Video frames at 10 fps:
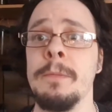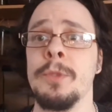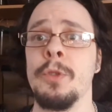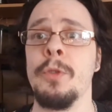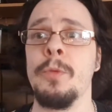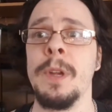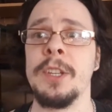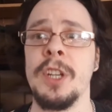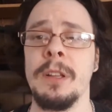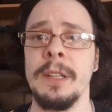Okay, so
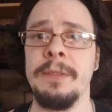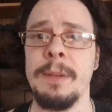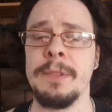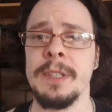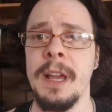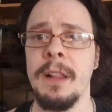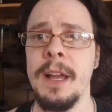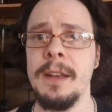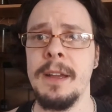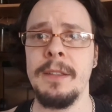we shall leave them to
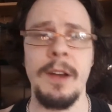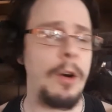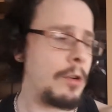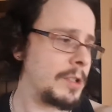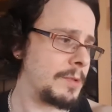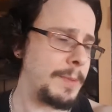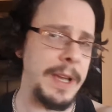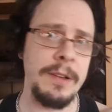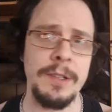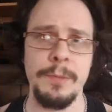settle in awesome
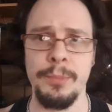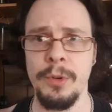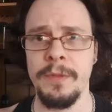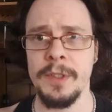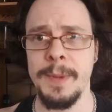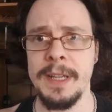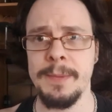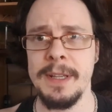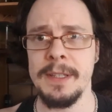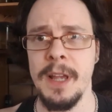spiders, beautiful
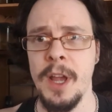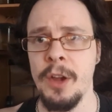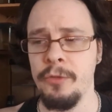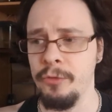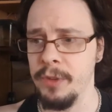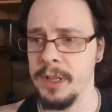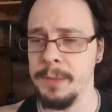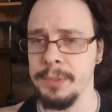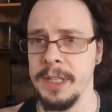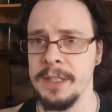specimens.
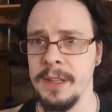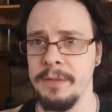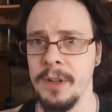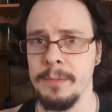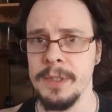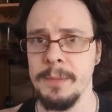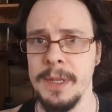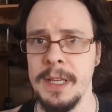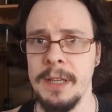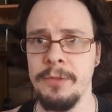Really pleased that they've come
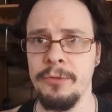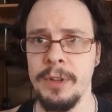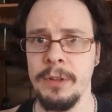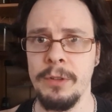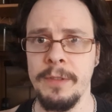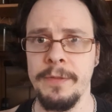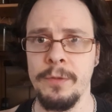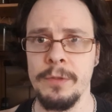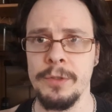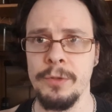to me. Really
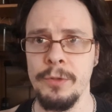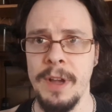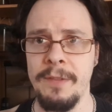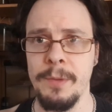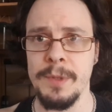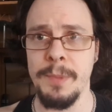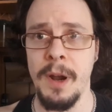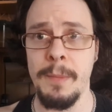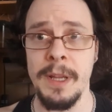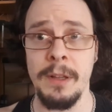looking forward to having them
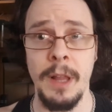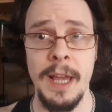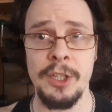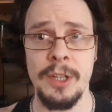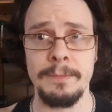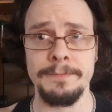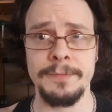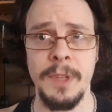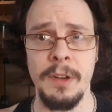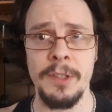as part of my
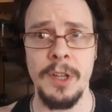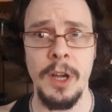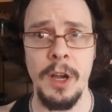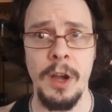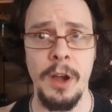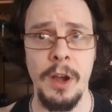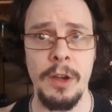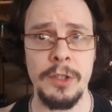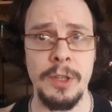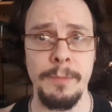collection. There's
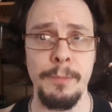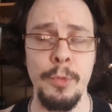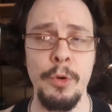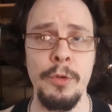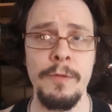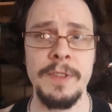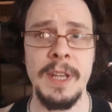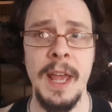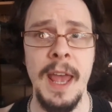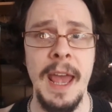uh, some
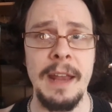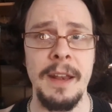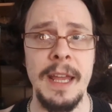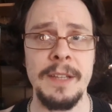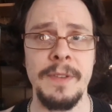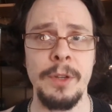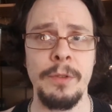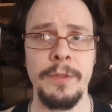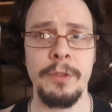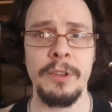moves in the next
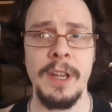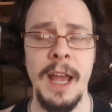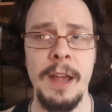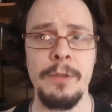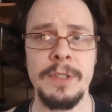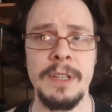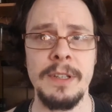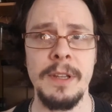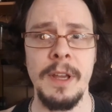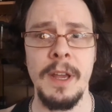video, Fury
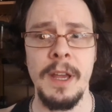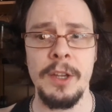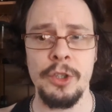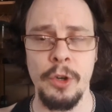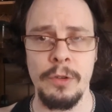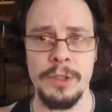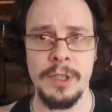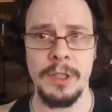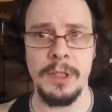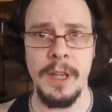housing
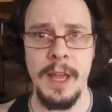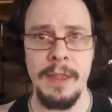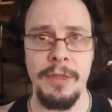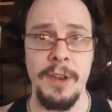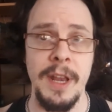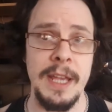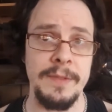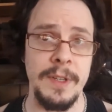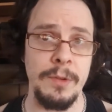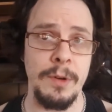shots in the
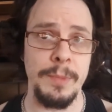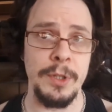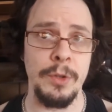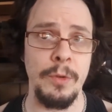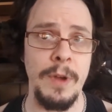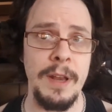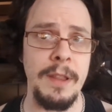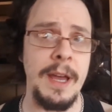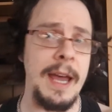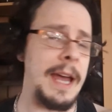next video I'll be
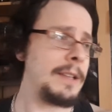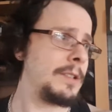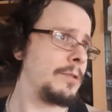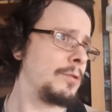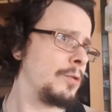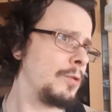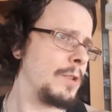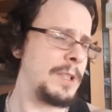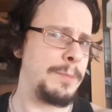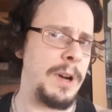doing that I had to
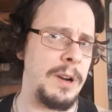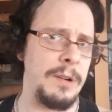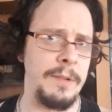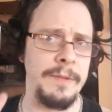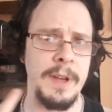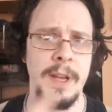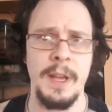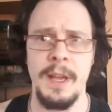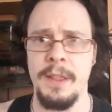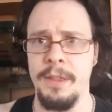do as part of
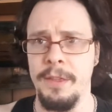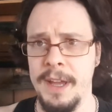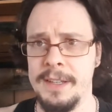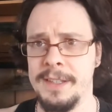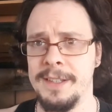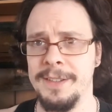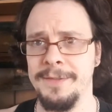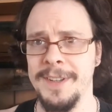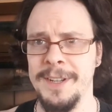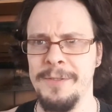
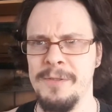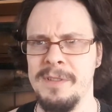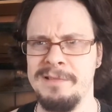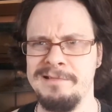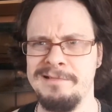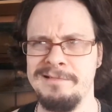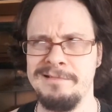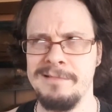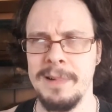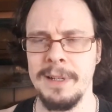this video.
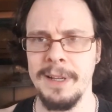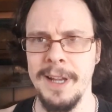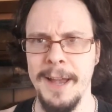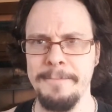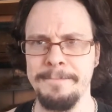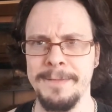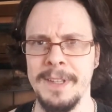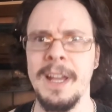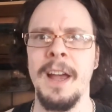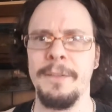Um,
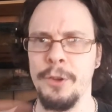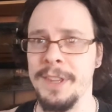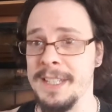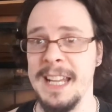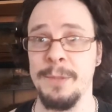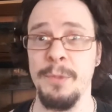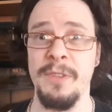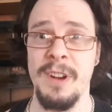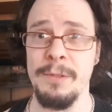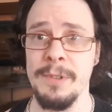a few things had
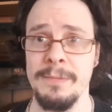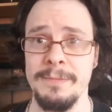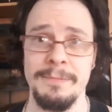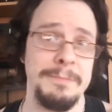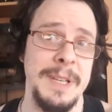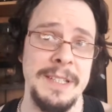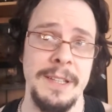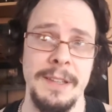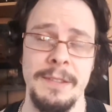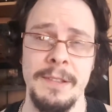to move around,
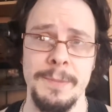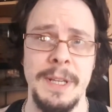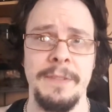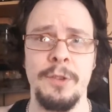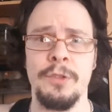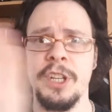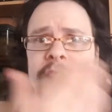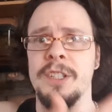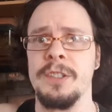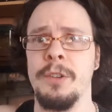basically. There's been a few
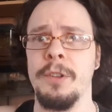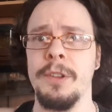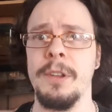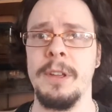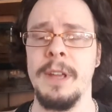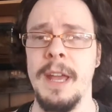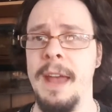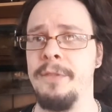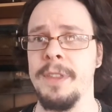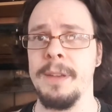changes on
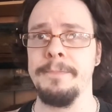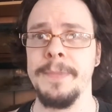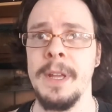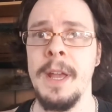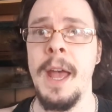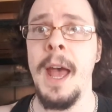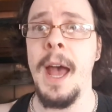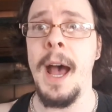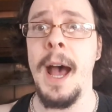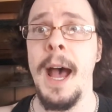everything.
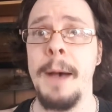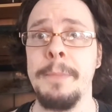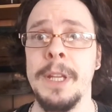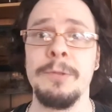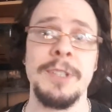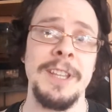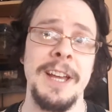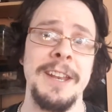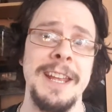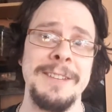Uh, but you'll
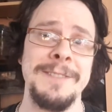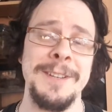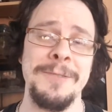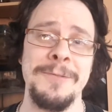see that in the next